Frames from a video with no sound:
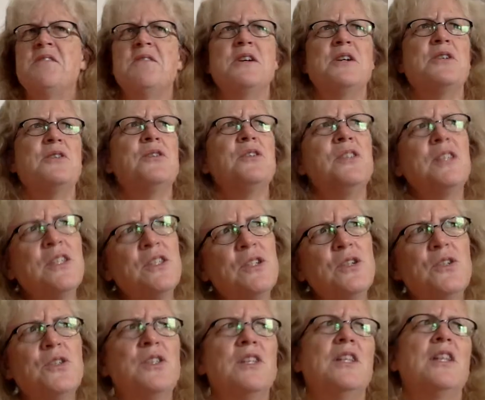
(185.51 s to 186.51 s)
There's
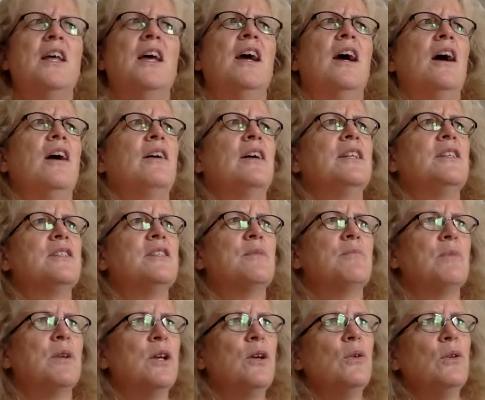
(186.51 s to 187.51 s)
scissors in there and
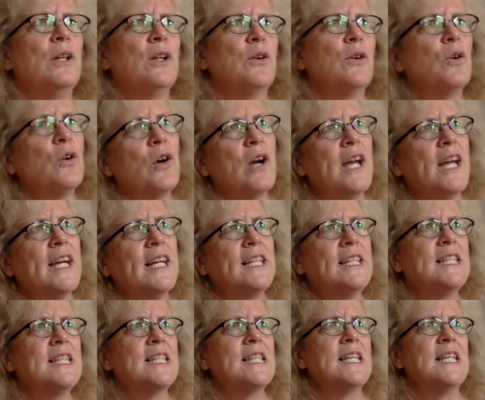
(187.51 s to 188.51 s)
some cute little
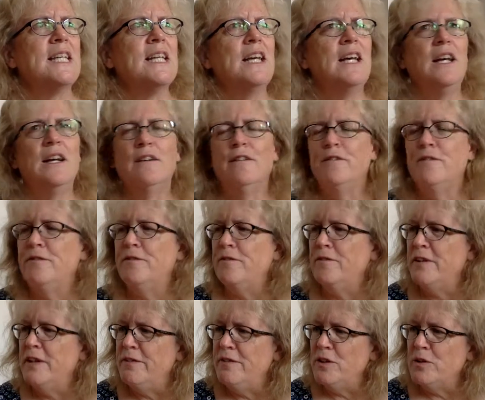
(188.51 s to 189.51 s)
crayons that
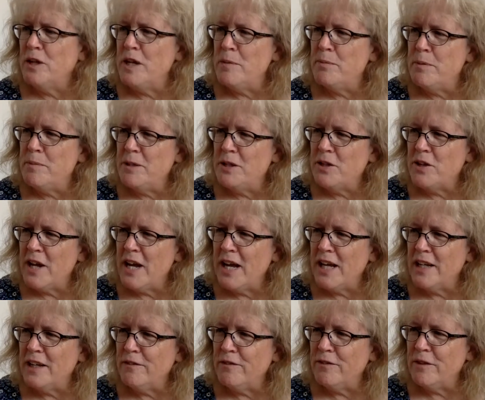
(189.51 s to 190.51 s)
if you keep them in your
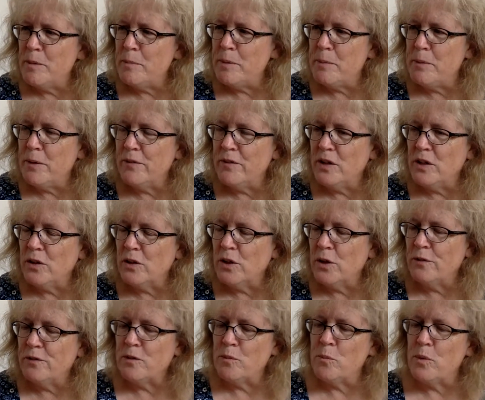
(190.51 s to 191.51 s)
hand and flip them over, you'll
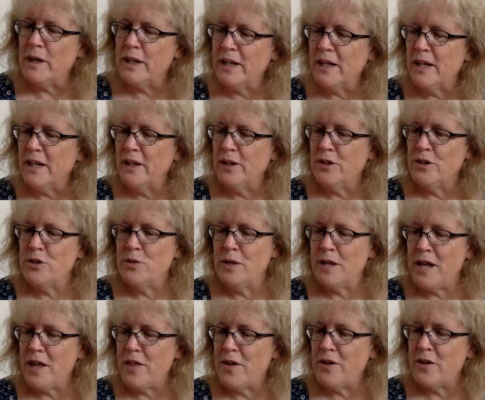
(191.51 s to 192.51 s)
go from one color to
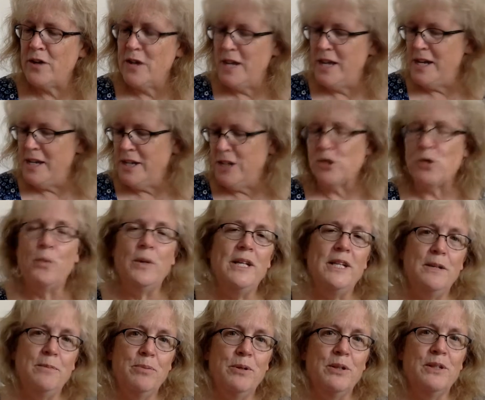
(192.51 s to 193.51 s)
another. So we
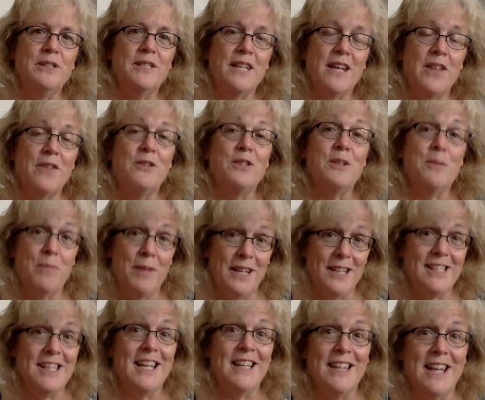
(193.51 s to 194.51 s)
did put together some
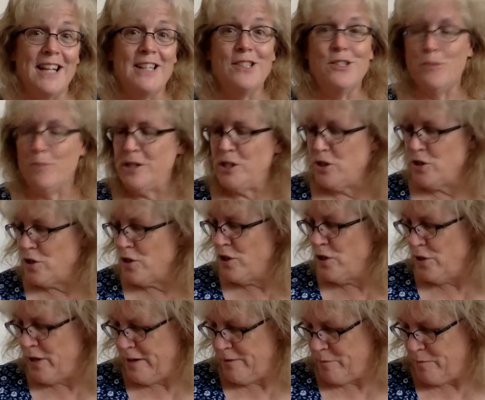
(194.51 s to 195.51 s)
things like that. So be sure
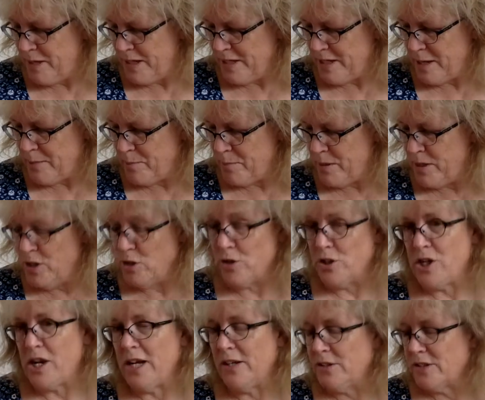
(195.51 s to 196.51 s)
you have picked up your
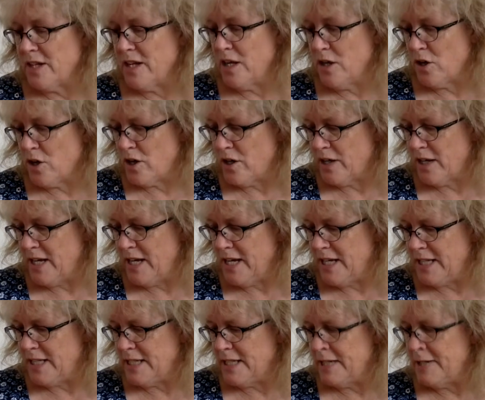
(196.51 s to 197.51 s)
child's kindergarten kit.